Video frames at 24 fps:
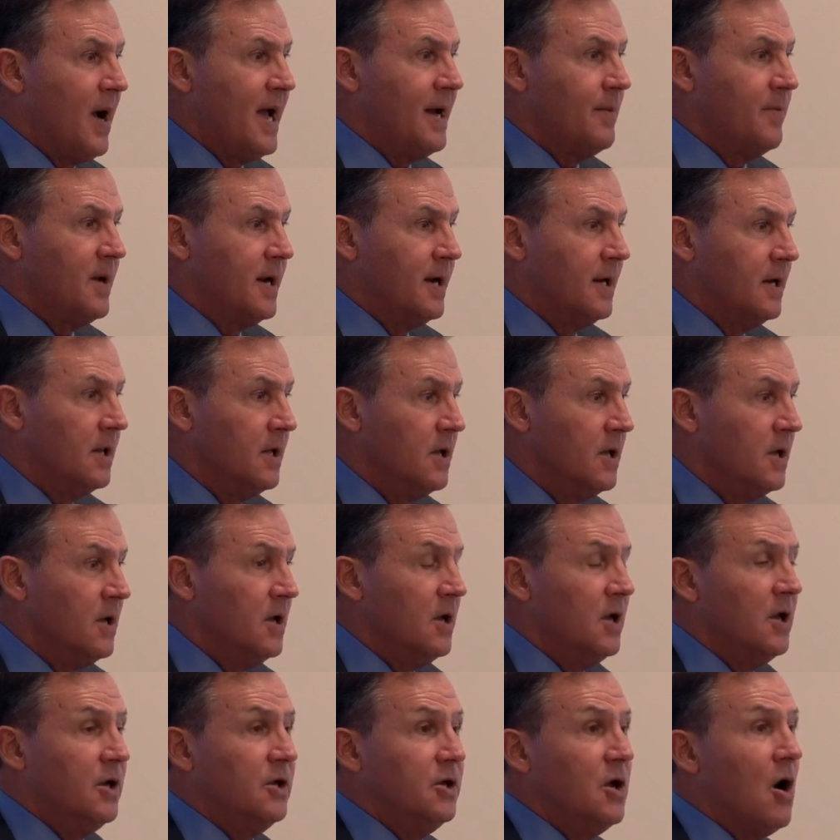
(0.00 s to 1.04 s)
a minute,
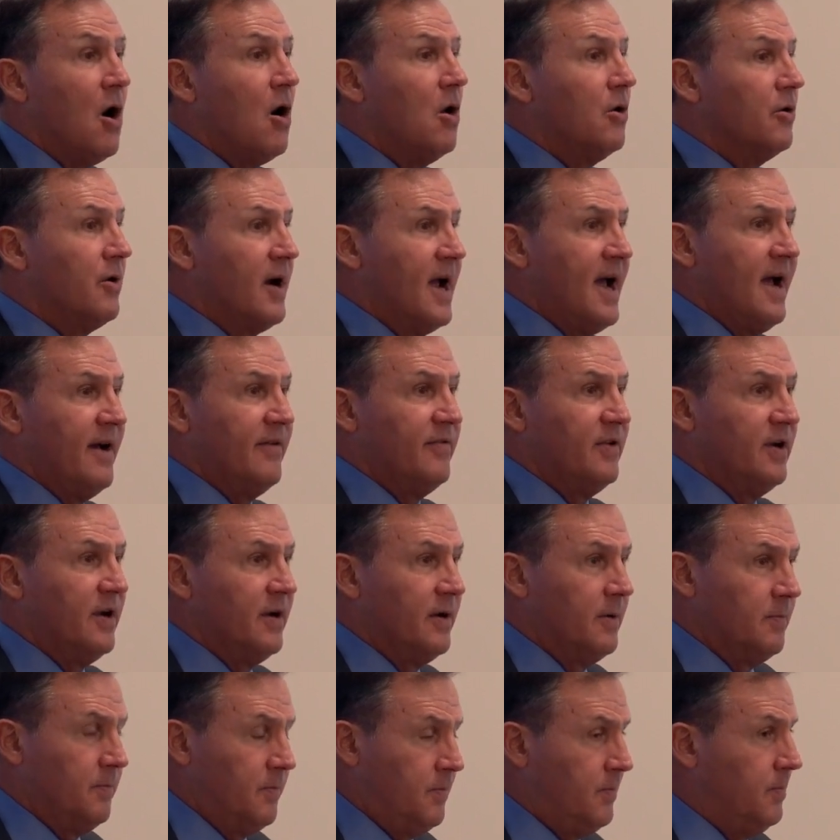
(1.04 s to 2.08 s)
y'all are having
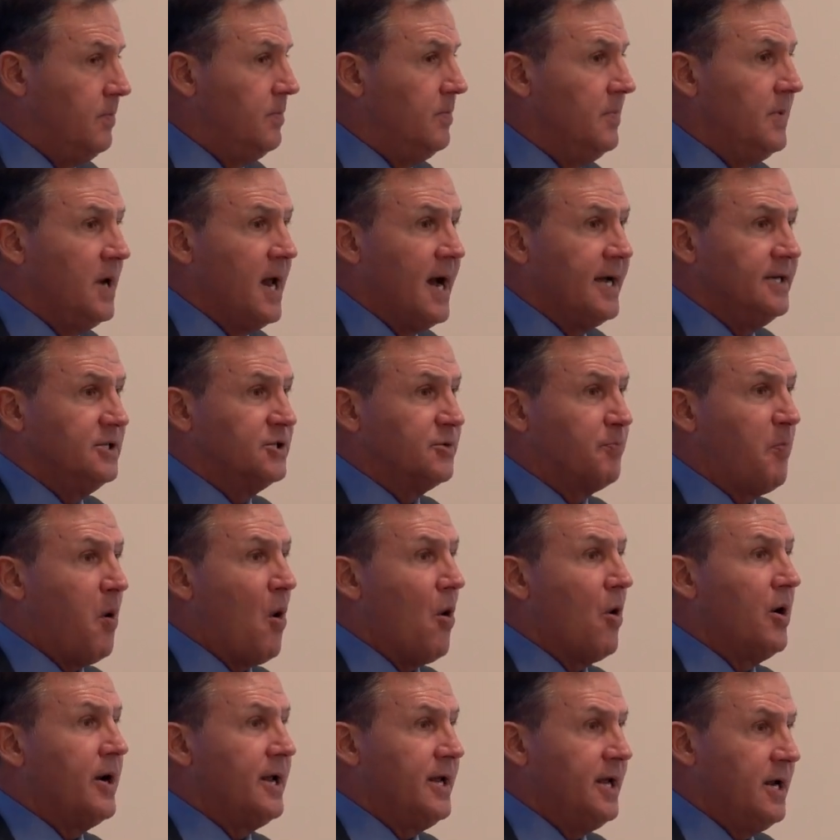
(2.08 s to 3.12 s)
a nice
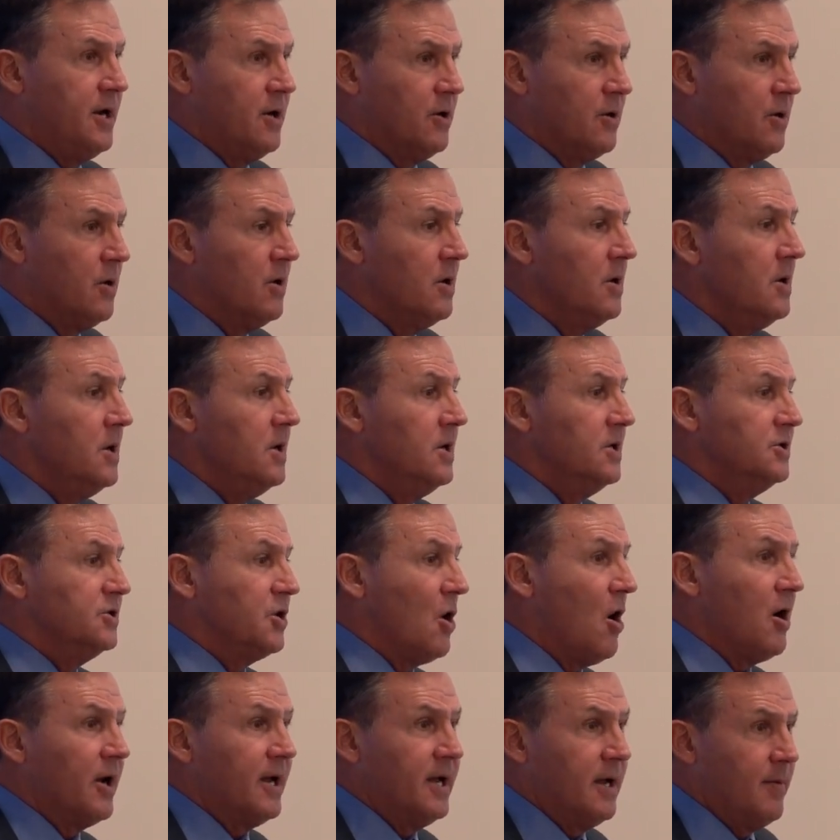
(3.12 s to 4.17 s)
party here
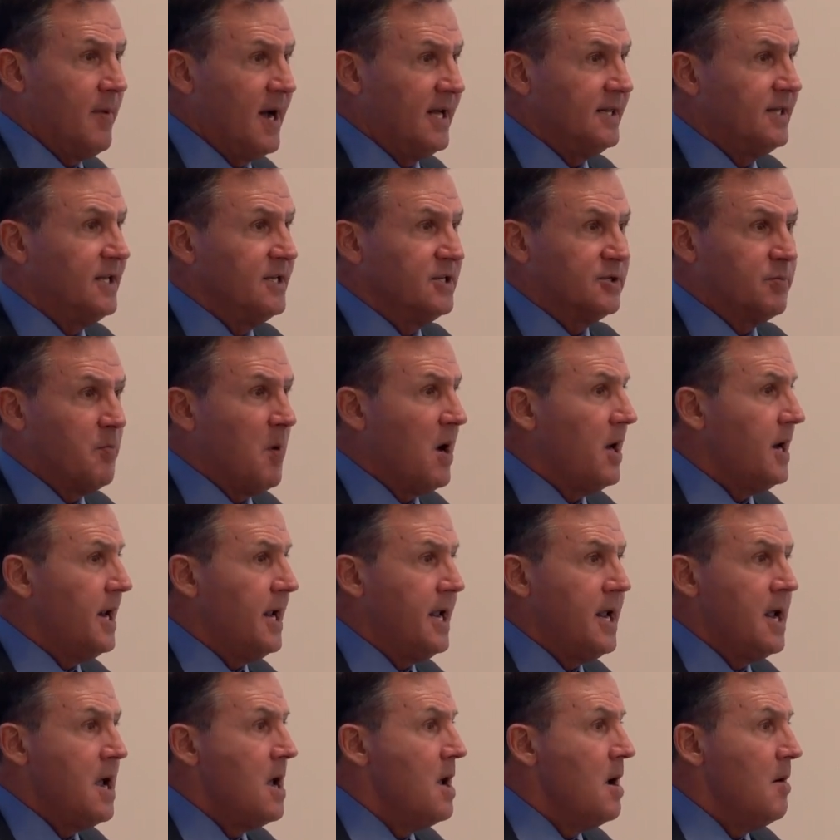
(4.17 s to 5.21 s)
talking about this
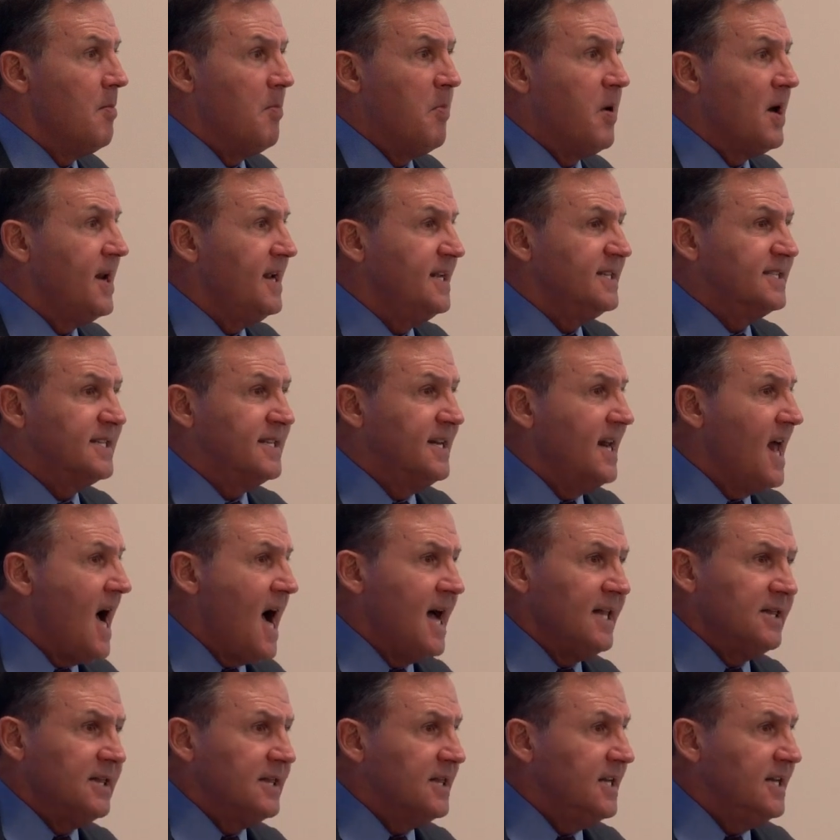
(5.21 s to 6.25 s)
money, but it's
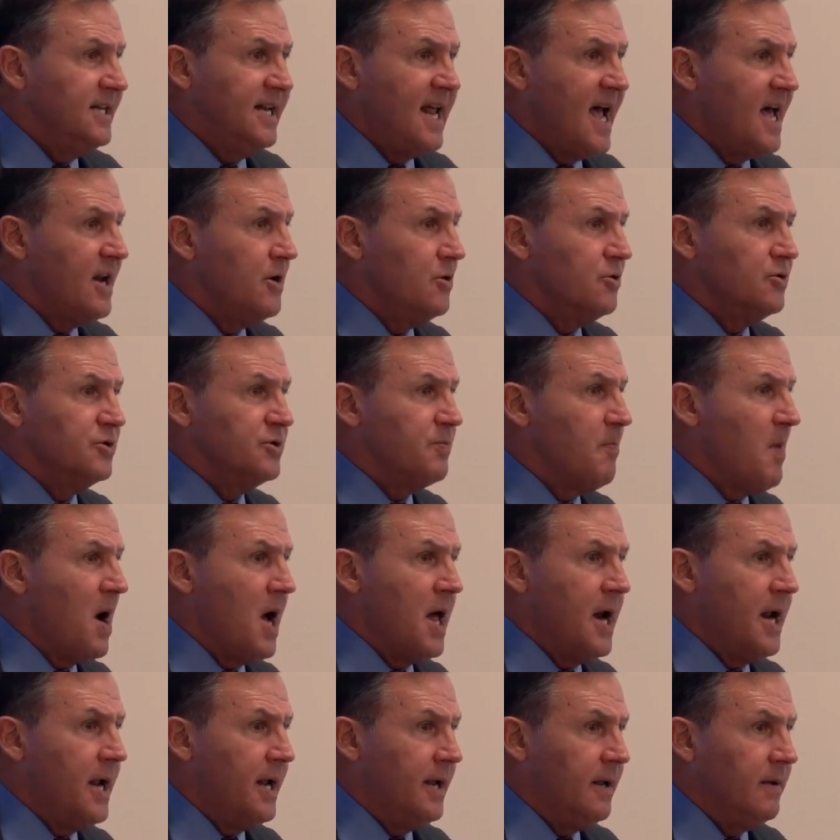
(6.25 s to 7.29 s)
not the debtor's
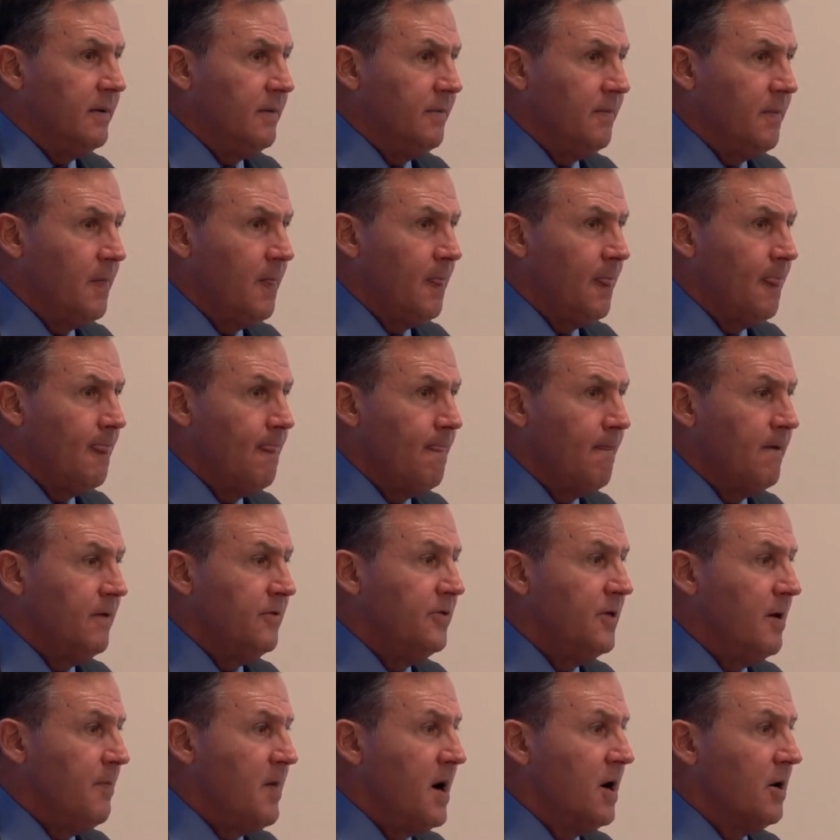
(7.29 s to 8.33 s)
money.
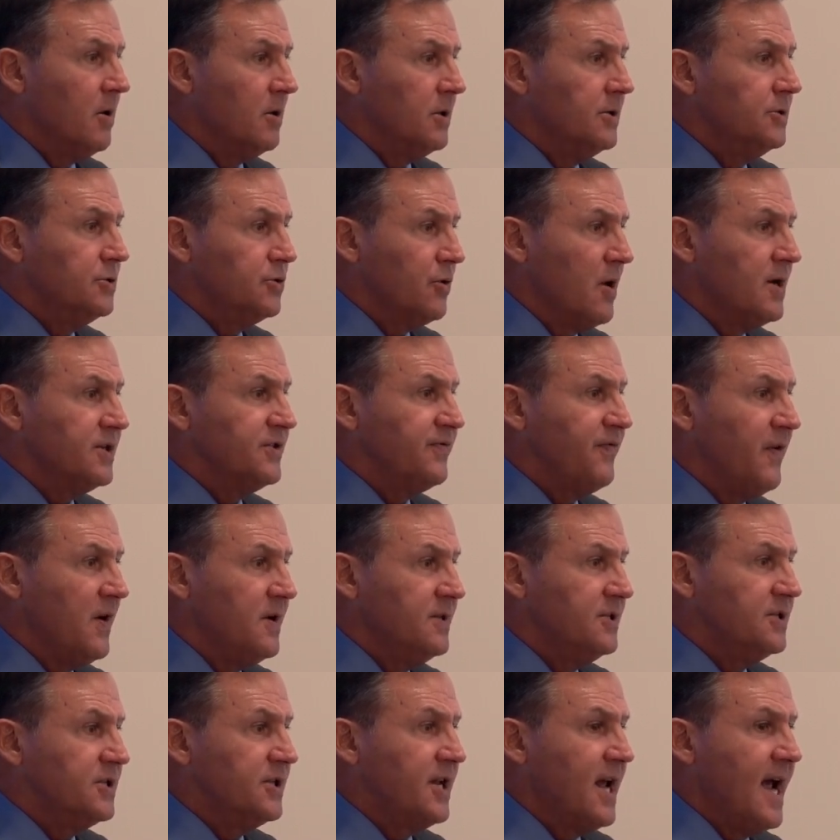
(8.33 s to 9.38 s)
The Maryland Trust
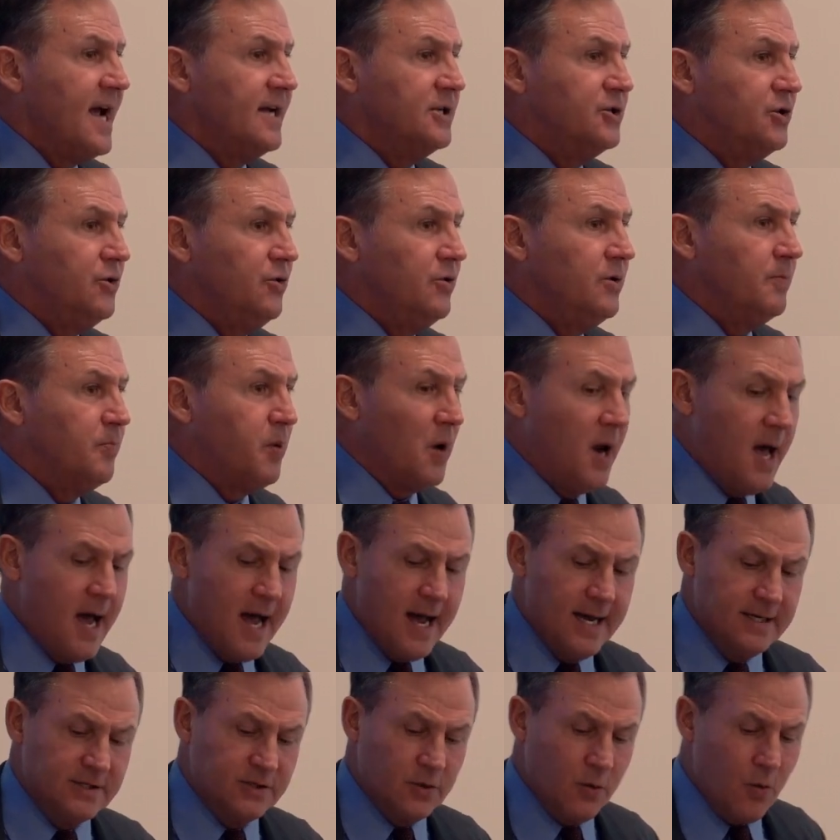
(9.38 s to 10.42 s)
Fund statute
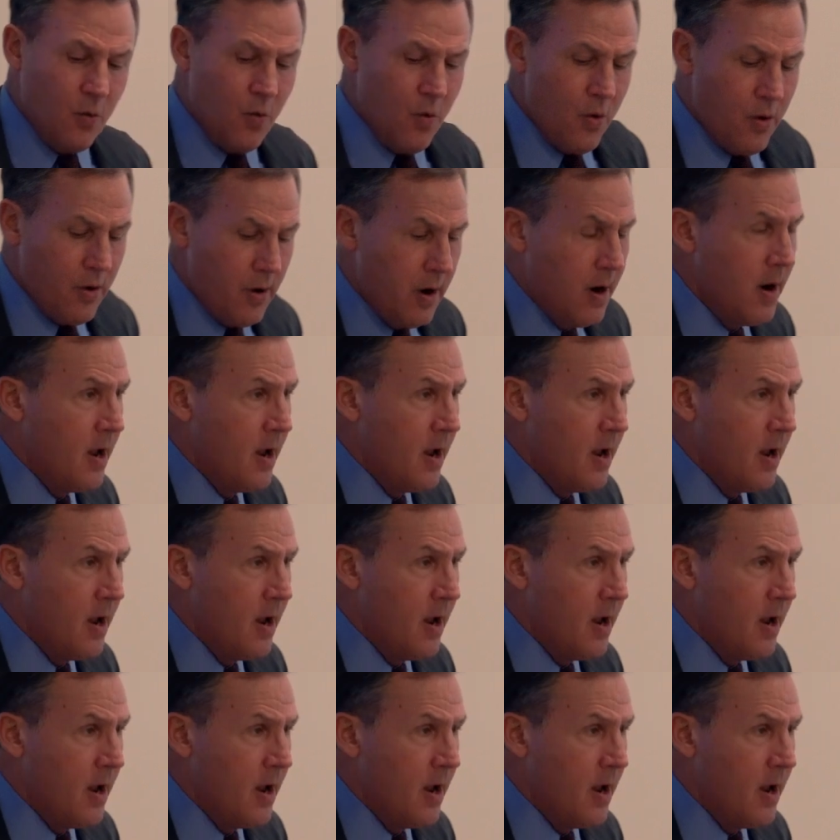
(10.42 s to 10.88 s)
applies, or